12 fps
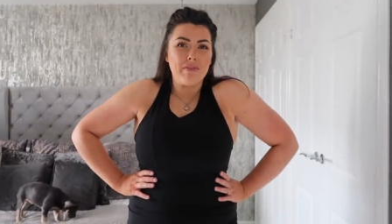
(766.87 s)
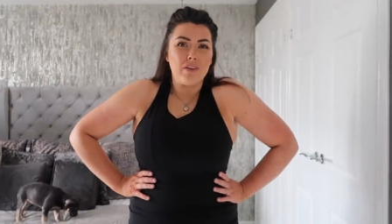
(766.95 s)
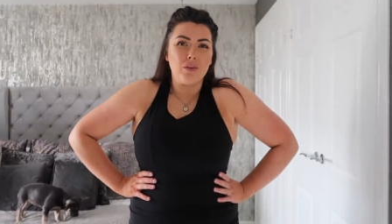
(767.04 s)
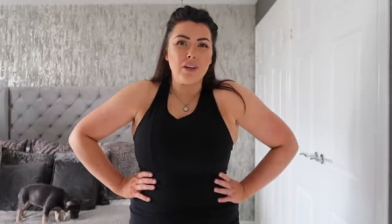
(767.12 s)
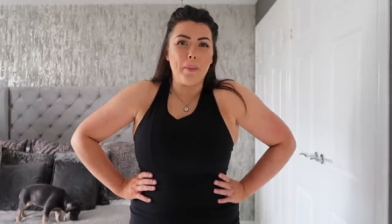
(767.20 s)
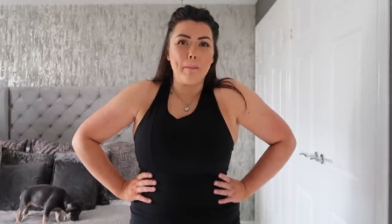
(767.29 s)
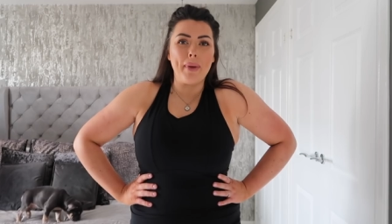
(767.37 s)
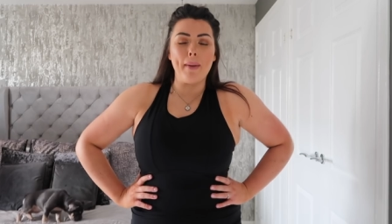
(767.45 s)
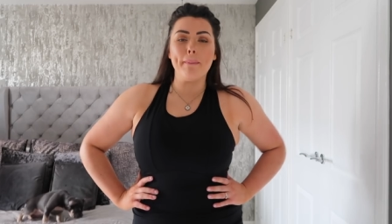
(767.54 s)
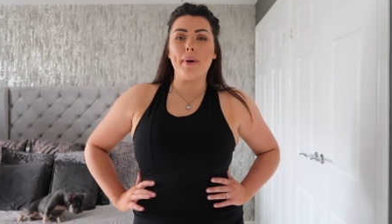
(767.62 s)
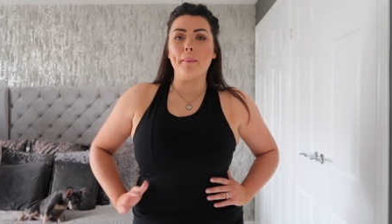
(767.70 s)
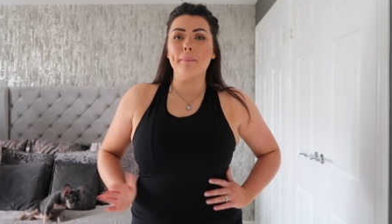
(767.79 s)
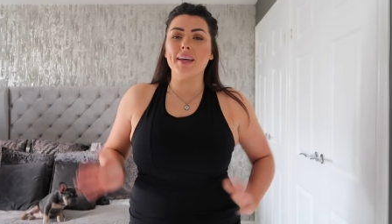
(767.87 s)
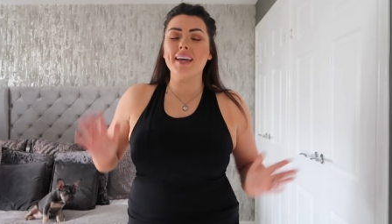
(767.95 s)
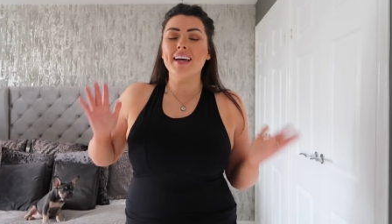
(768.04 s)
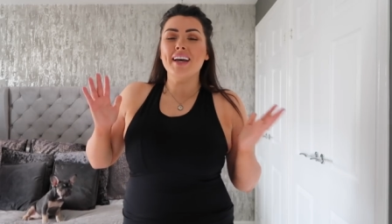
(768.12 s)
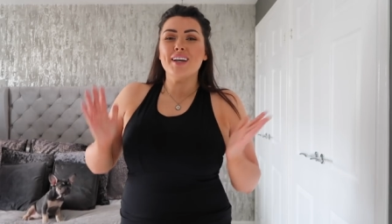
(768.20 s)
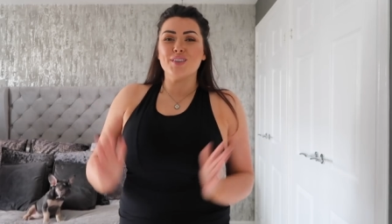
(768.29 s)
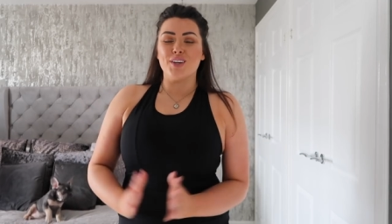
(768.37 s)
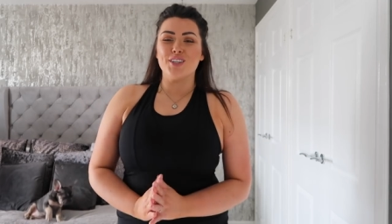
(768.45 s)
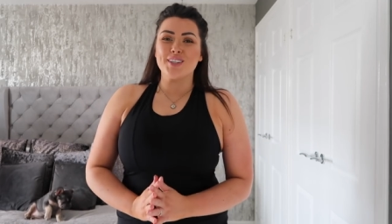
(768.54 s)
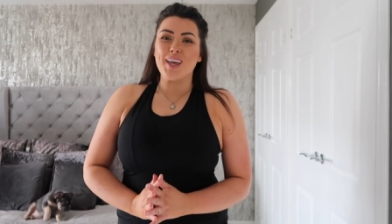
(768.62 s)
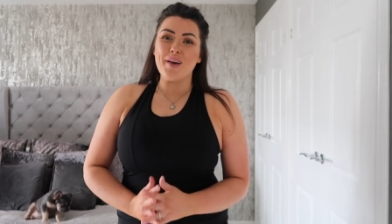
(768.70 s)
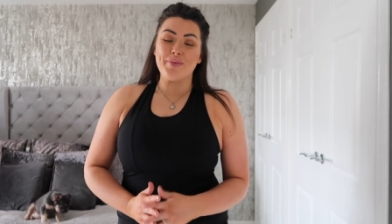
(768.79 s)
feel lumpy and bumpy, so I
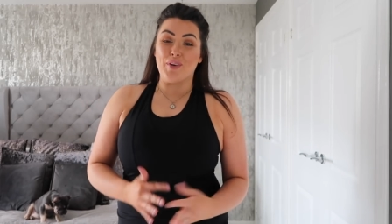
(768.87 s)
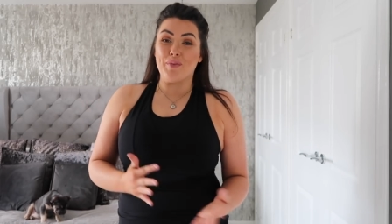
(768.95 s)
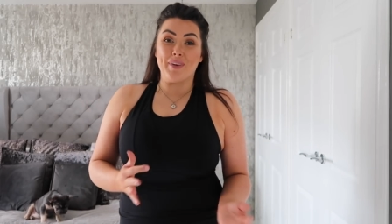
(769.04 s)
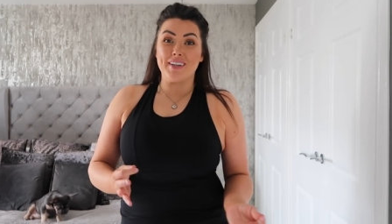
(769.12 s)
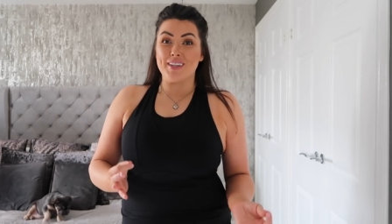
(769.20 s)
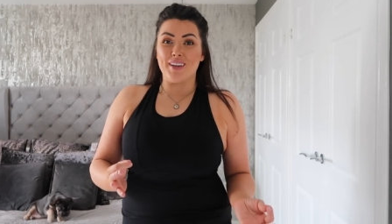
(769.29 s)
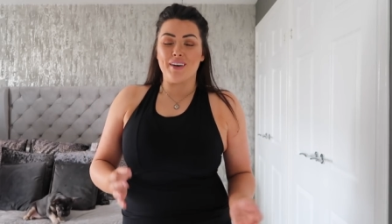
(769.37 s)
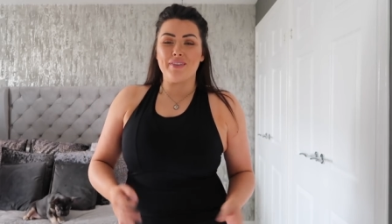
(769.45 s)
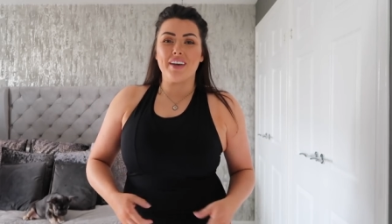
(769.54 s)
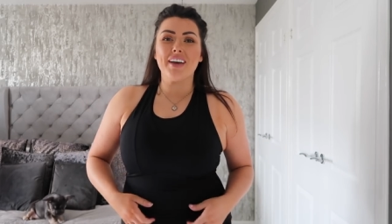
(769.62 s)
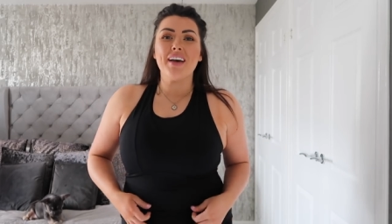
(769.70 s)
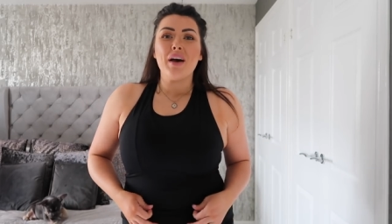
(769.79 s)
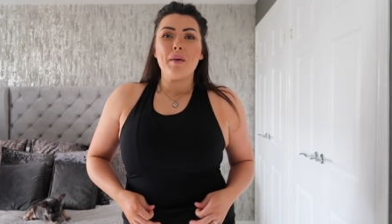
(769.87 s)
just kept on because I love it.